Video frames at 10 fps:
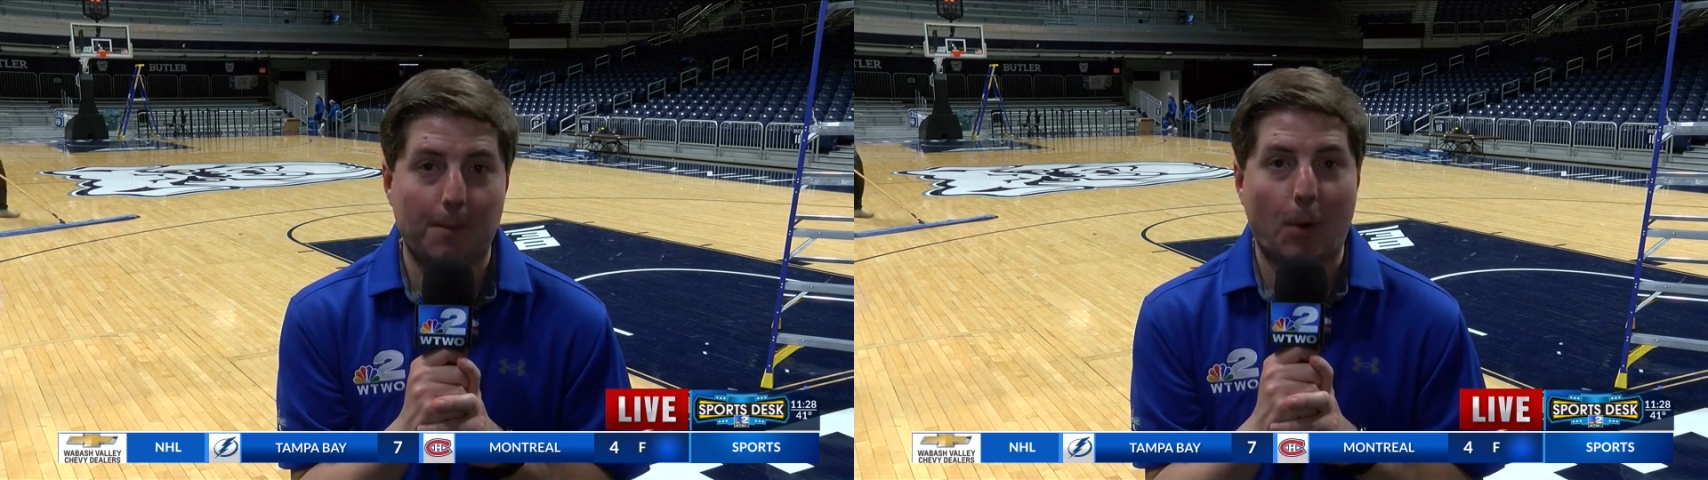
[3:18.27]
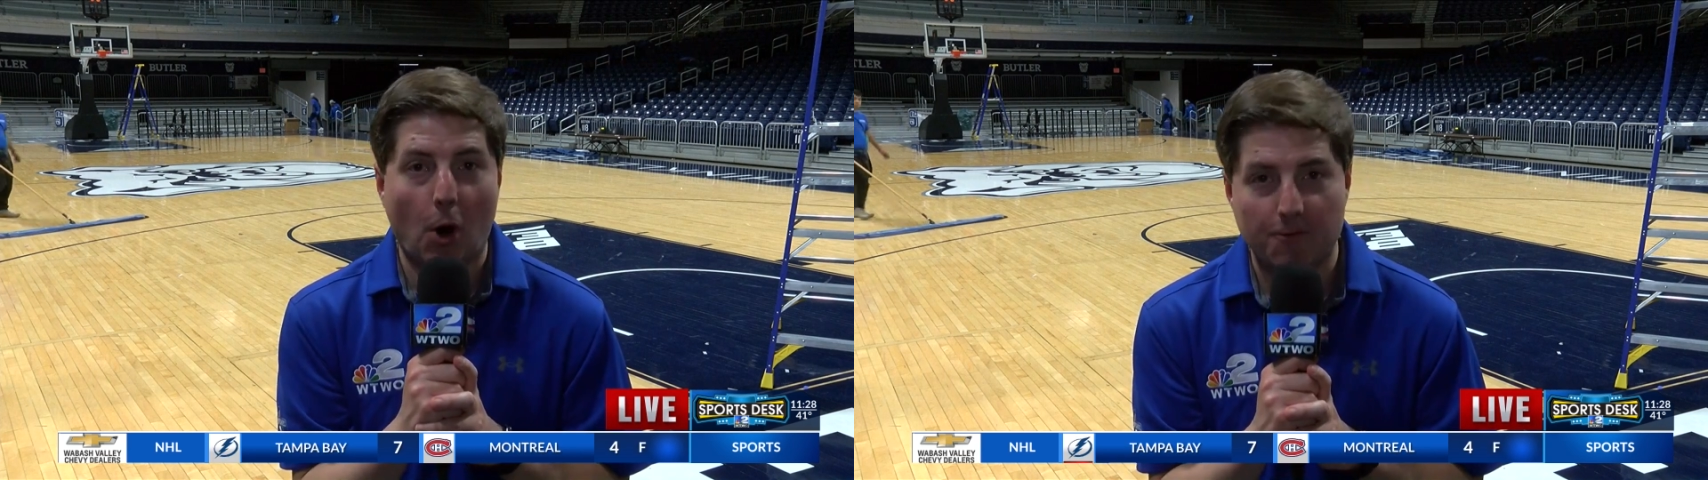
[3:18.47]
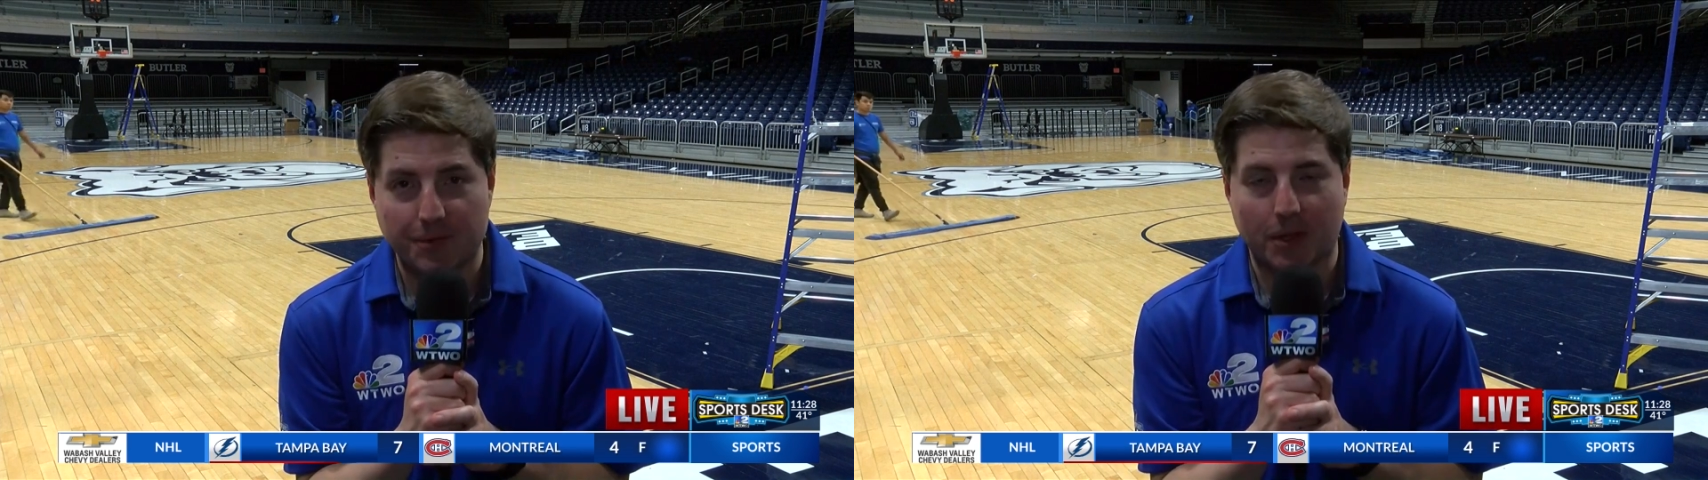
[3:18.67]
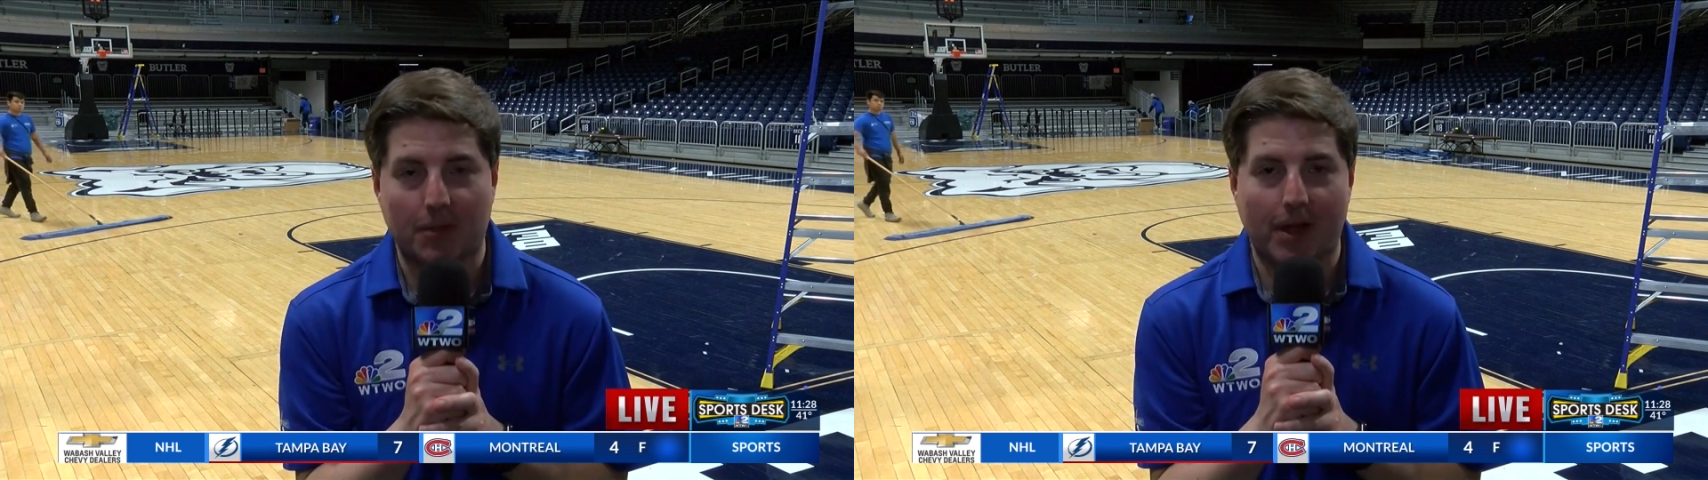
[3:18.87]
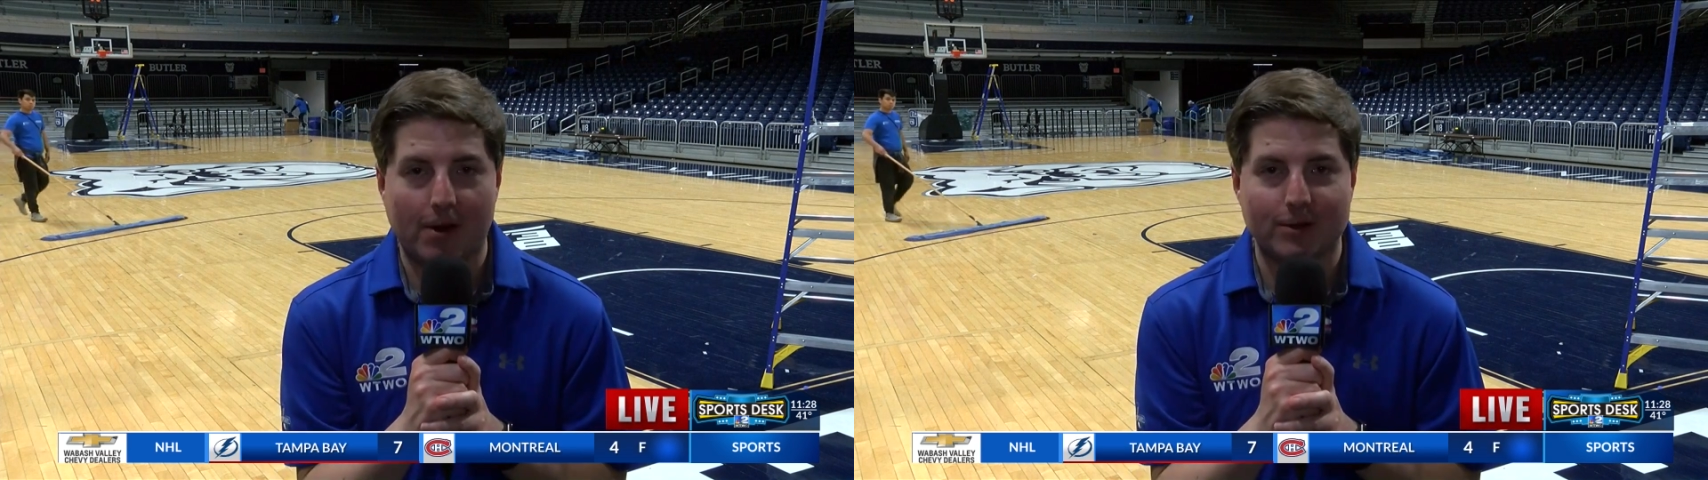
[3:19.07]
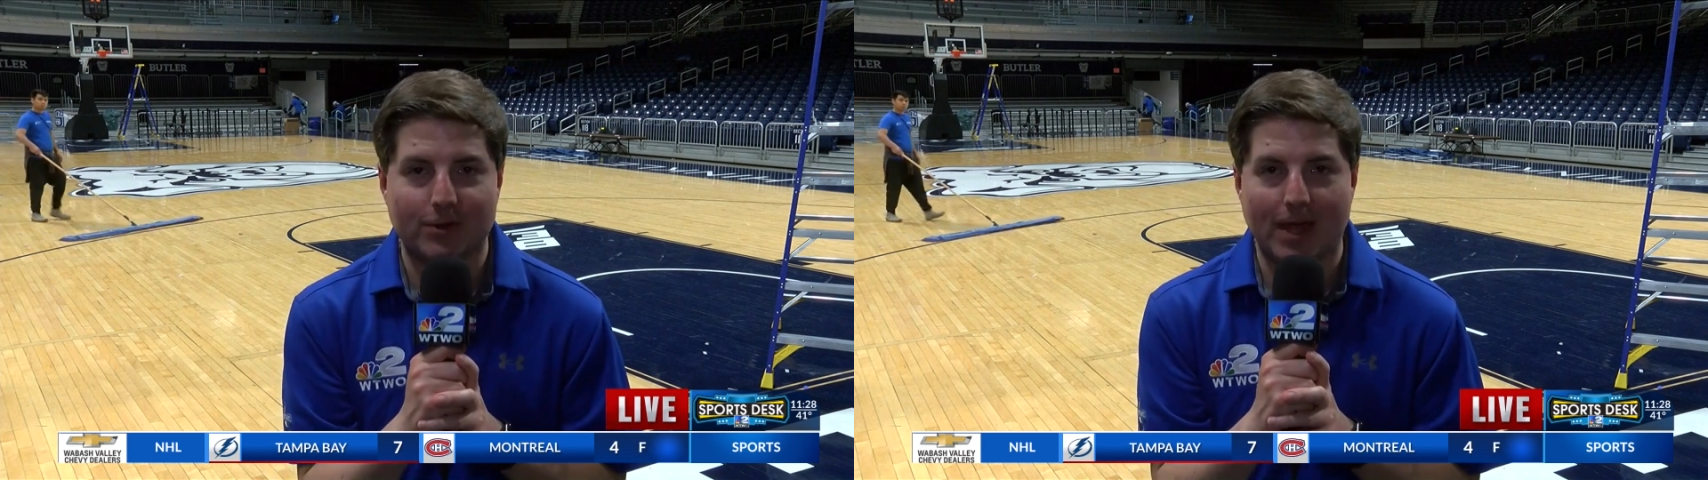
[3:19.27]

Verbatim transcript: perfectly there as they